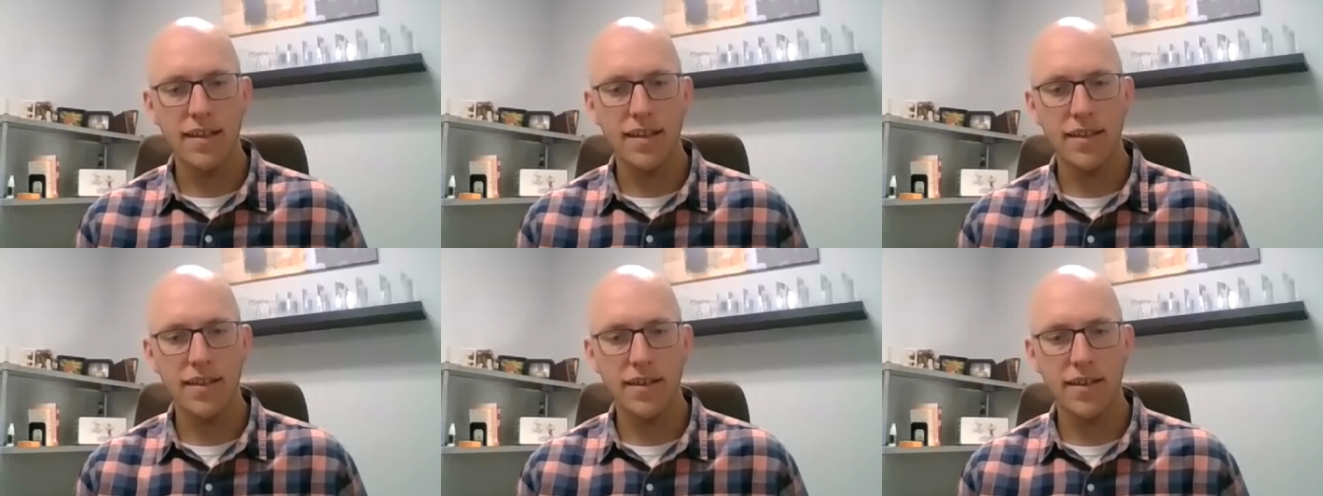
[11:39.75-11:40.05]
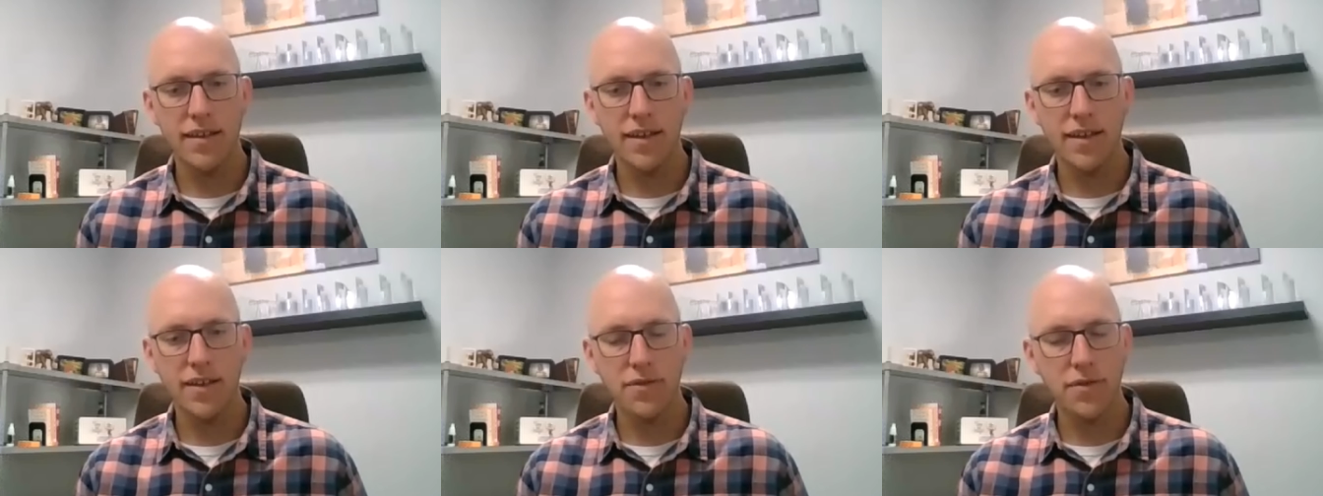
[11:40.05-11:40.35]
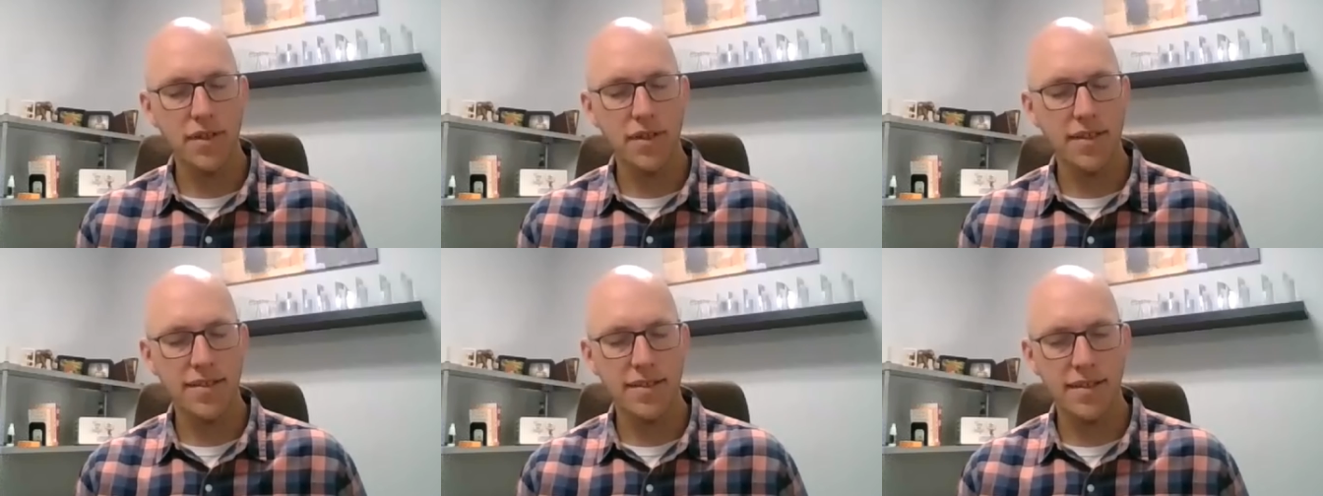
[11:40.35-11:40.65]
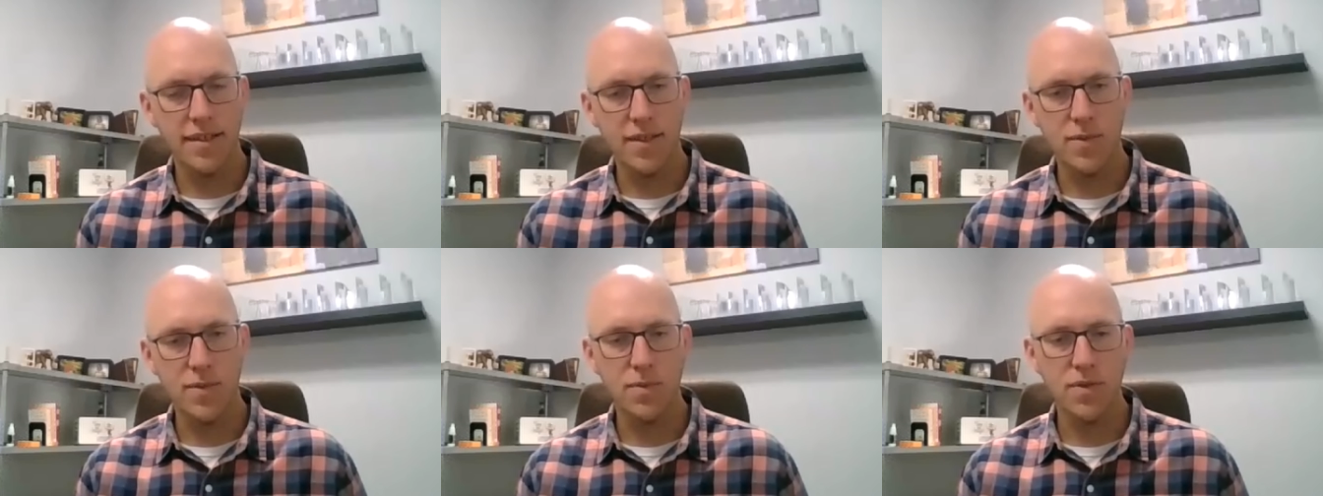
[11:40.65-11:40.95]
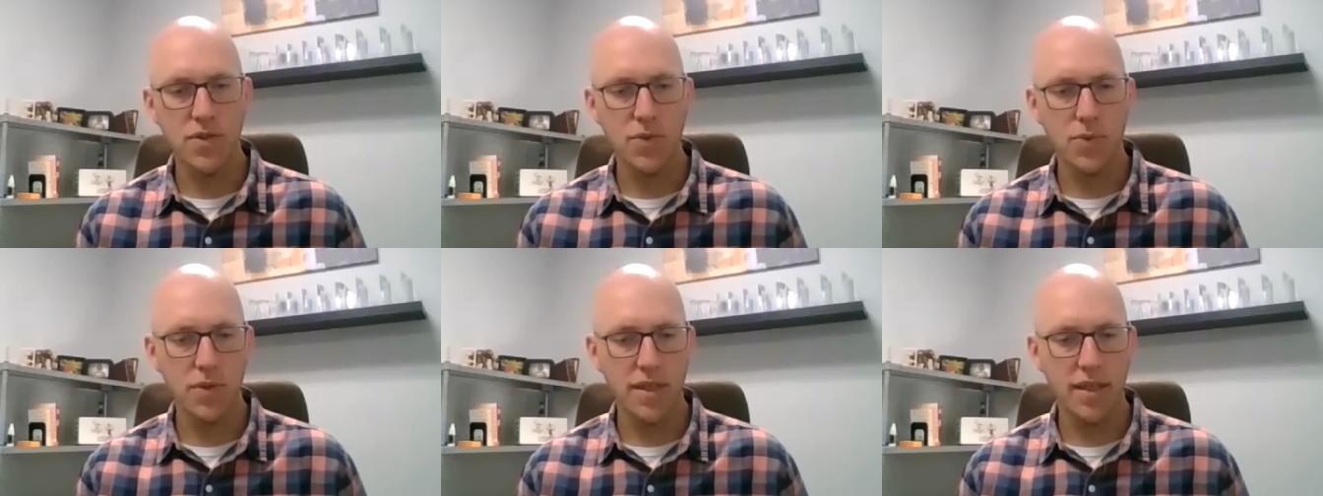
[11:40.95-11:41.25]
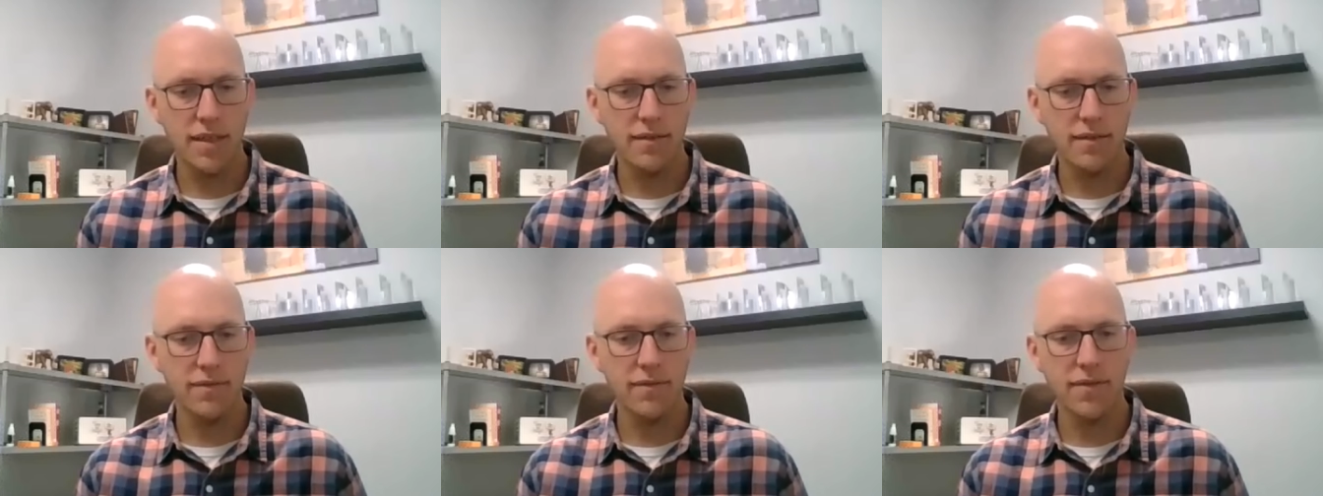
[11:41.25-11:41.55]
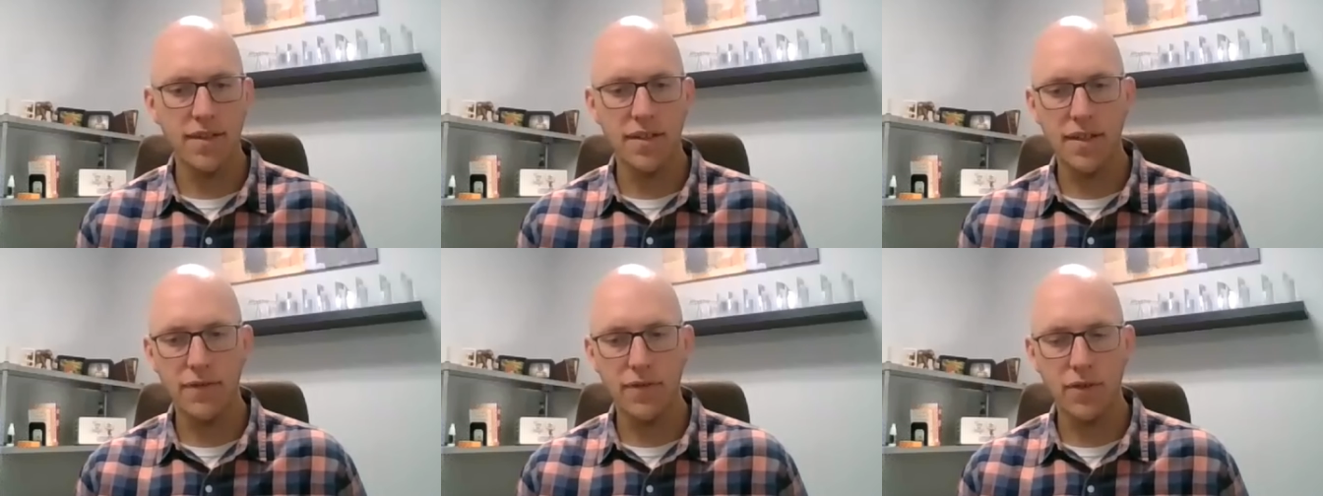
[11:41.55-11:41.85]
there are intricacies between
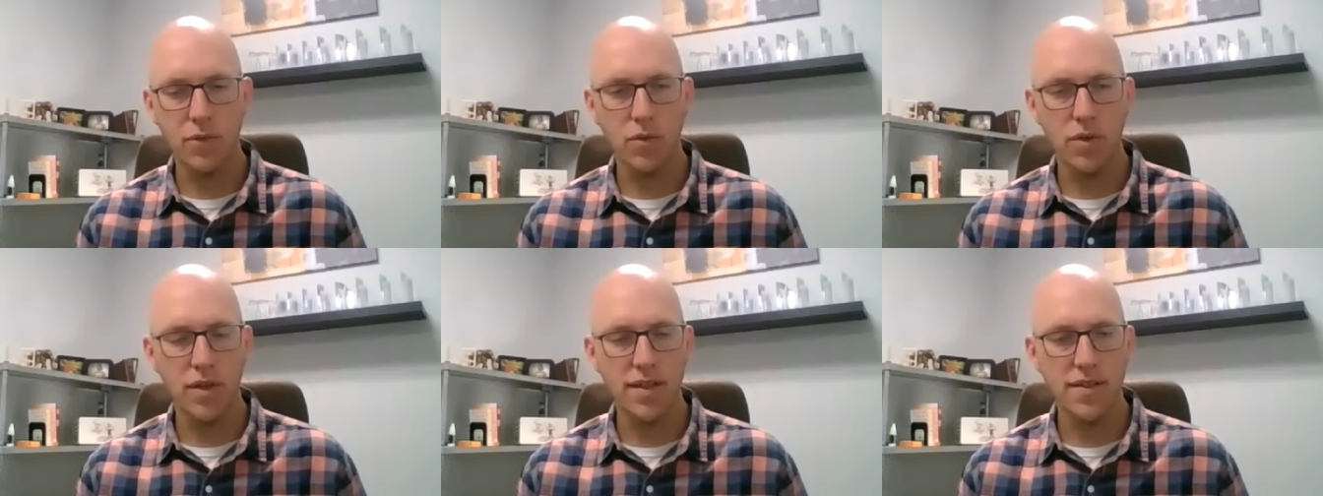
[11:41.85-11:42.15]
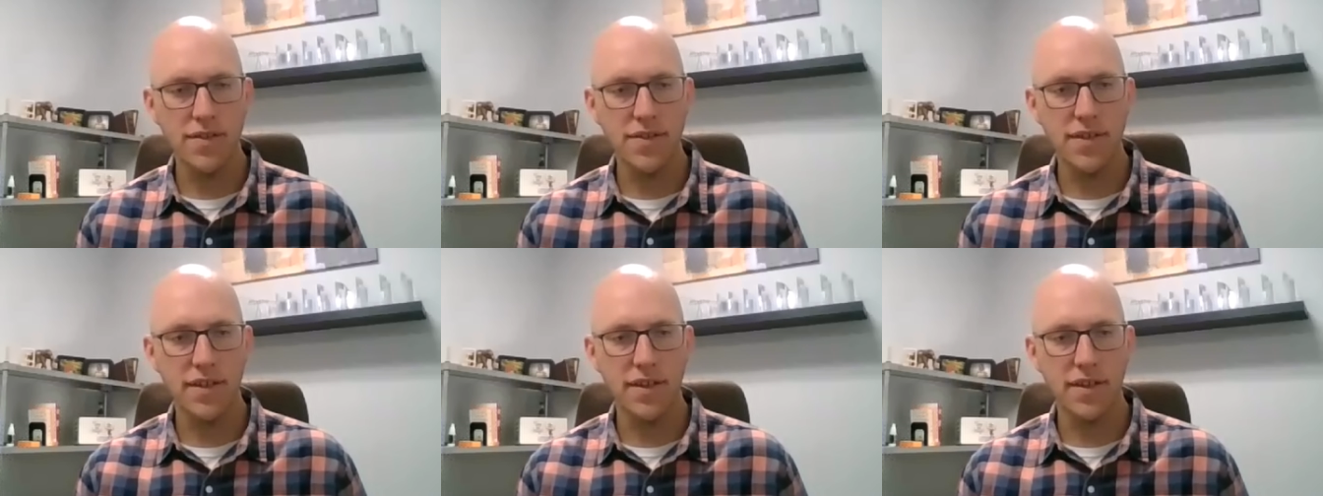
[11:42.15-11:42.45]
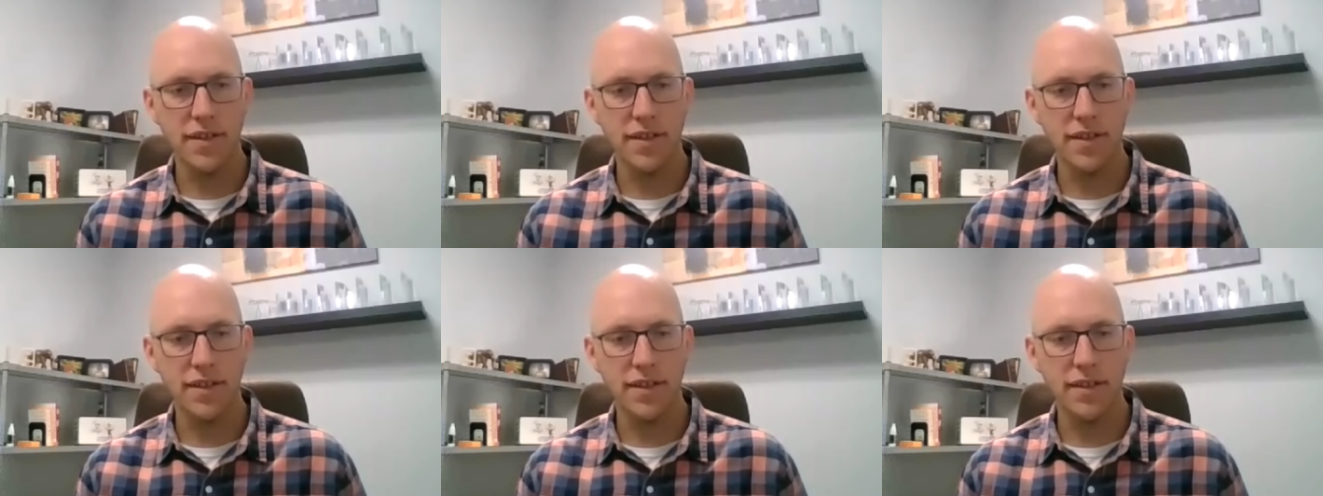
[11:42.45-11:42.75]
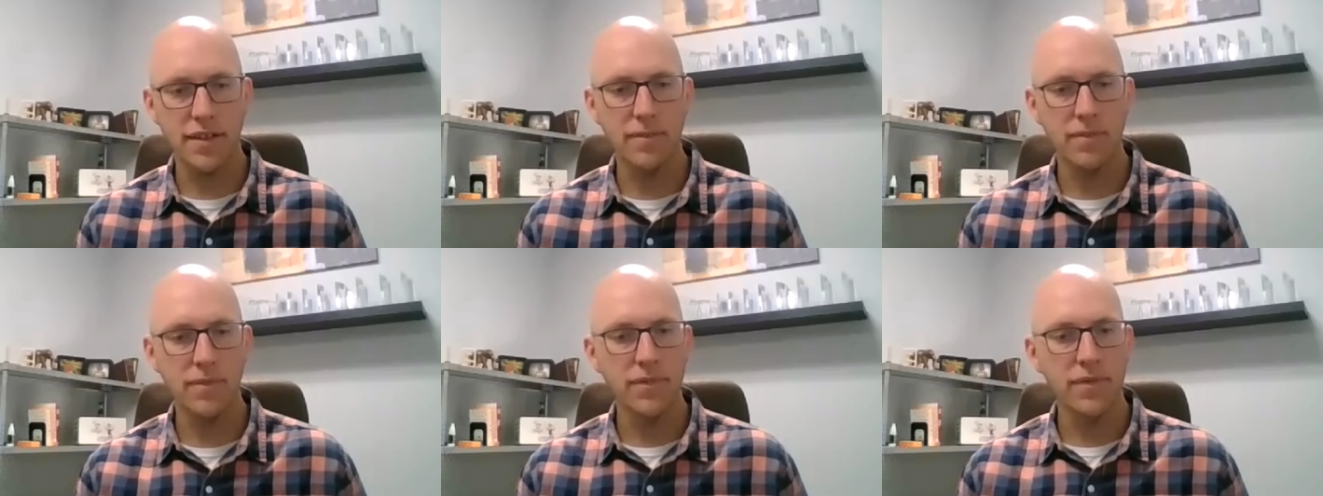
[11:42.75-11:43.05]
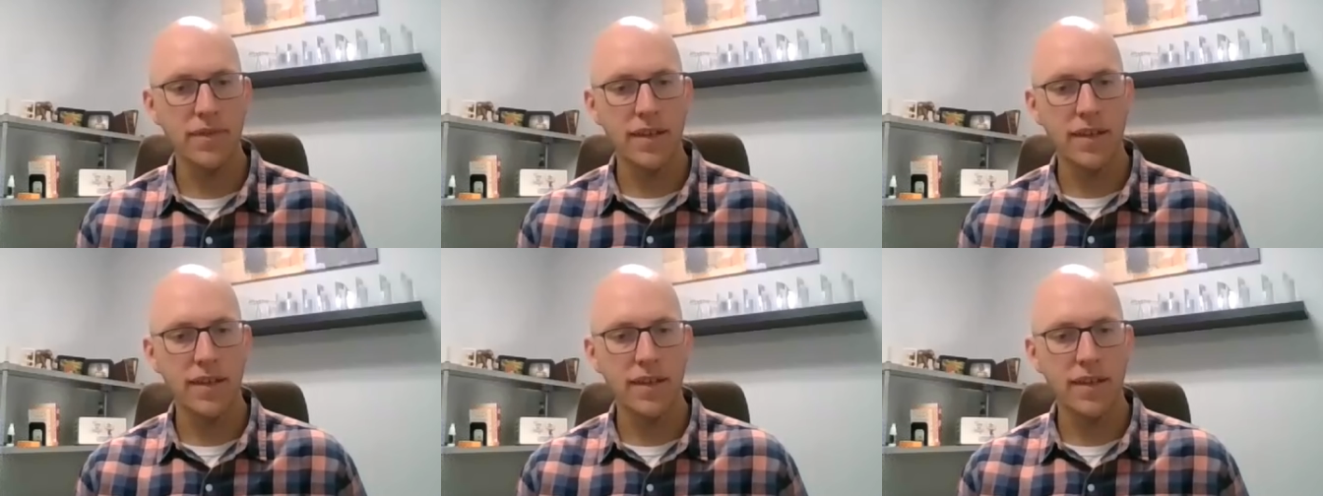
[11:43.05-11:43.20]
the different ones that are going to,